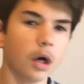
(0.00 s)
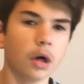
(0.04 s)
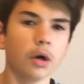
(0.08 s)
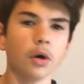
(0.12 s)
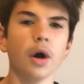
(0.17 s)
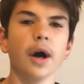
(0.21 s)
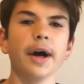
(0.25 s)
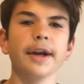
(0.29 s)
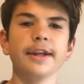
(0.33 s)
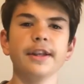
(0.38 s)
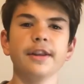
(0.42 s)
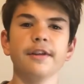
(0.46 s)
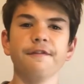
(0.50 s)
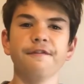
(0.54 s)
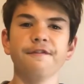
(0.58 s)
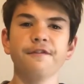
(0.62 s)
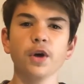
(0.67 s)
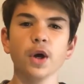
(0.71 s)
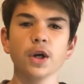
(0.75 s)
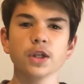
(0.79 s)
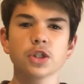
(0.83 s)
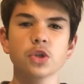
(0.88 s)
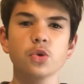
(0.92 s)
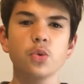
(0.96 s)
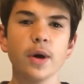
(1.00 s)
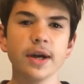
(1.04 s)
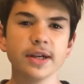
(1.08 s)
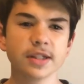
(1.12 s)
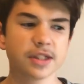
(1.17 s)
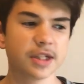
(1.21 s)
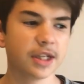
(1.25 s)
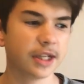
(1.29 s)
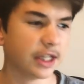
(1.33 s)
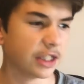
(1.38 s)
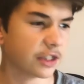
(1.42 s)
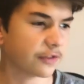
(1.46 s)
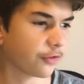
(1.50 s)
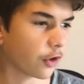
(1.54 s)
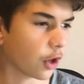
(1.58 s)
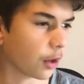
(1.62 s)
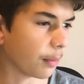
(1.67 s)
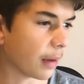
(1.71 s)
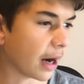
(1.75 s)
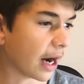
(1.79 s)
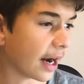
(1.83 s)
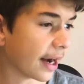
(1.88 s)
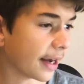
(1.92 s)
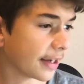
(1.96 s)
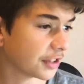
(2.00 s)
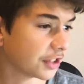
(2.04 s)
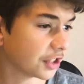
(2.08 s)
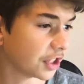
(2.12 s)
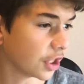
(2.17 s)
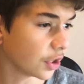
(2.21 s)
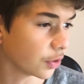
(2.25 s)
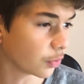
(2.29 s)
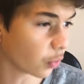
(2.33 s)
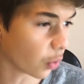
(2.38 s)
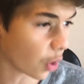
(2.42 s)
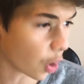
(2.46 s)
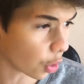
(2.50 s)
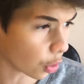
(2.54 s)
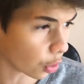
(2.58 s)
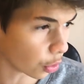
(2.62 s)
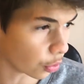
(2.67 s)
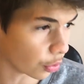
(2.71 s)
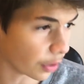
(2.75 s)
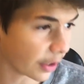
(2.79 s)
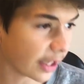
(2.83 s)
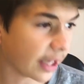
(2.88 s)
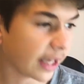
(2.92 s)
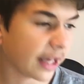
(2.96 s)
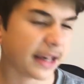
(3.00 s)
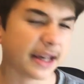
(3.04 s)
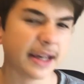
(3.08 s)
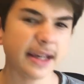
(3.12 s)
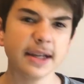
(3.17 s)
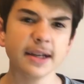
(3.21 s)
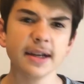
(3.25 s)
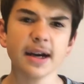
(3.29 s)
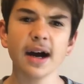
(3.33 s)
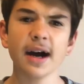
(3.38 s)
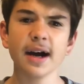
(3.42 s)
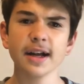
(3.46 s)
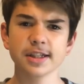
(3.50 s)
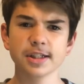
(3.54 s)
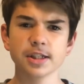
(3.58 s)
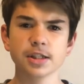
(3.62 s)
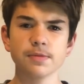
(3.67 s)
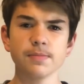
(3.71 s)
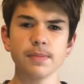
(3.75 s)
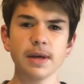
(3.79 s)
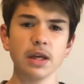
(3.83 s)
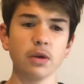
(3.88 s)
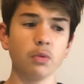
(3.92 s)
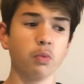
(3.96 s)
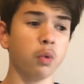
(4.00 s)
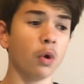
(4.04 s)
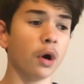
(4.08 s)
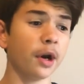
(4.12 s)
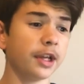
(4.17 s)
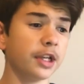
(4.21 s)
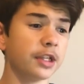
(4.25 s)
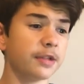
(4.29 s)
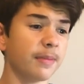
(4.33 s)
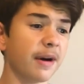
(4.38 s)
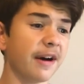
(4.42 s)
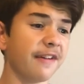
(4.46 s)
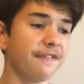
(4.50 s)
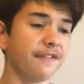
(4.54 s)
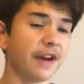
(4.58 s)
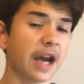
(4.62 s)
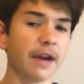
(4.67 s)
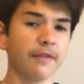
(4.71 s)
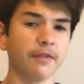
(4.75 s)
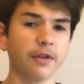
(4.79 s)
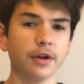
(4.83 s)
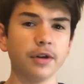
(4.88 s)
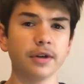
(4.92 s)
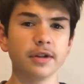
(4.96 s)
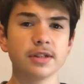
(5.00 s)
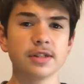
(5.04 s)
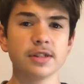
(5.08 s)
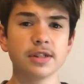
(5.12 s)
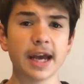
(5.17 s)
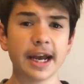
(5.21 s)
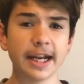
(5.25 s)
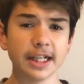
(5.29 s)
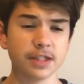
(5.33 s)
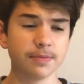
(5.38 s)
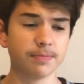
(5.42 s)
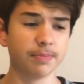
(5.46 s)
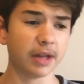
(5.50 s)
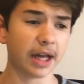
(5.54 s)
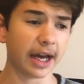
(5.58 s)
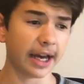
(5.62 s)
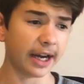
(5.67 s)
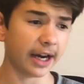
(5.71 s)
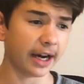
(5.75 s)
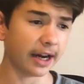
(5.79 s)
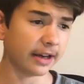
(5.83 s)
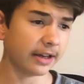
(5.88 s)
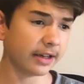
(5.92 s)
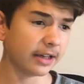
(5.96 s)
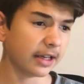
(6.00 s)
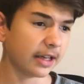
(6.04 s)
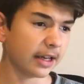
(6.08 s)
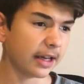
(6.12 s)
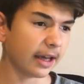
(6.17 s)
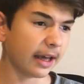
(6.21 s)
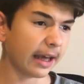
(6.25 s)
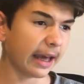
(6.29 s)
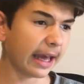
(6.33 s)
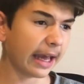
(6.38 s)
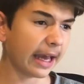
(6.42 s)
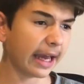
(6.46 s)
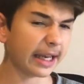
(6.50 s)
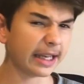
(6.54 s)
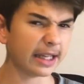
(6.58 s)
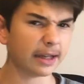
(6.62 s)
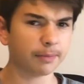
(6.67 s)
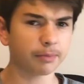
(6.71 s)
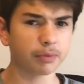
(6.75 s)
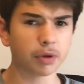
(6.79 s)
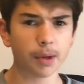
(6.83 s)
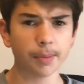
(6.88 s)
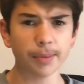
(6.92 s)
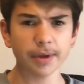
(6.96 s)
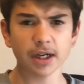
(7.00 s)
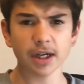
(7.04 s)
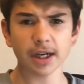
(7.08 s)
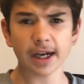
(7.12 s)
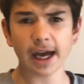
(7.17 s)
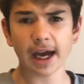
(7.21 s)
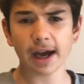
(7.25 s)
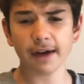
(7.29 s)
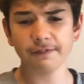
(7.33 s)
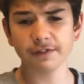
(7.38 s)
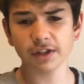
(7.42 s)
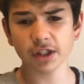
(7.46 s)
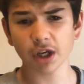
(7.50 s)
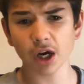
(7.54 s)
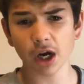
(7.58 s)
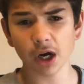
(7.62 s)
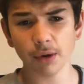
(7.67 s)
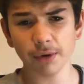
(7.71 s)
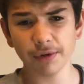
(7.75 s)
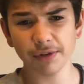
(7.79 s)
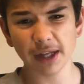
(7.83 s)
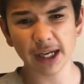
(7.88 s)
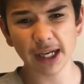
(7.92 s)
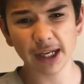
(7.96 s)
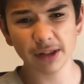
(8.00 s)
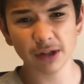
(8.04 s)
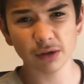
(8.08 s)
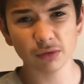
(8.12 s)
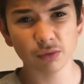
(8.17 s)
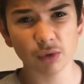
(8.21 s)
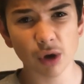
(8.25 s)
Alrighty, the first question is from Archie Roll. He asks me, what is my favorite Saints player? And I'm probably gonna have to go with either